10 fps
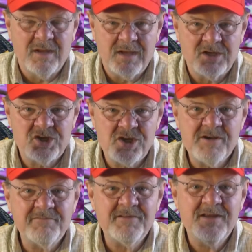uh,
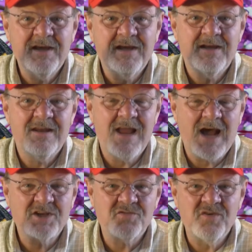shift,
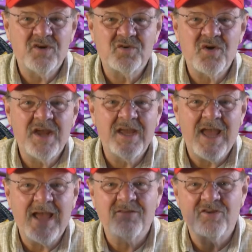notch
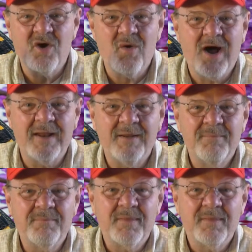filtering, and so on.